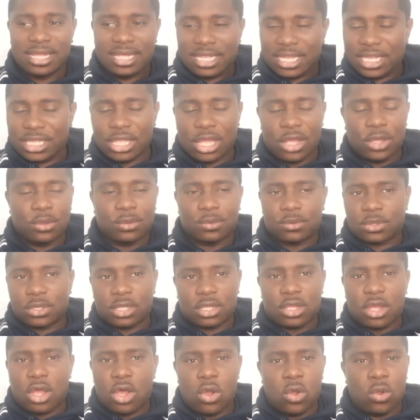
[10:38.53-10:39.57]
You know, the
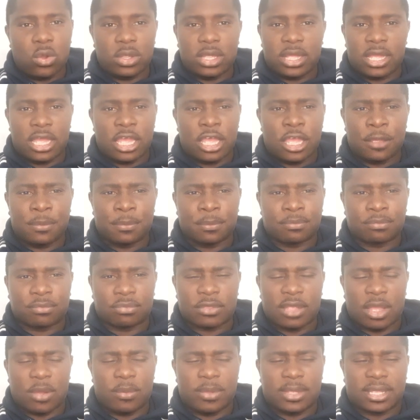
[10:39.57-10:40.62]
goal
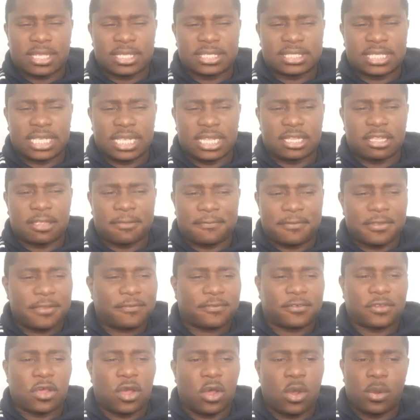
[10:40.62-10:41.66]
that we can see, the
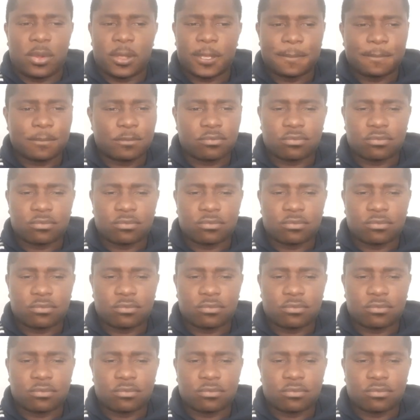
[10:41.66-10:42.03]
5th goal.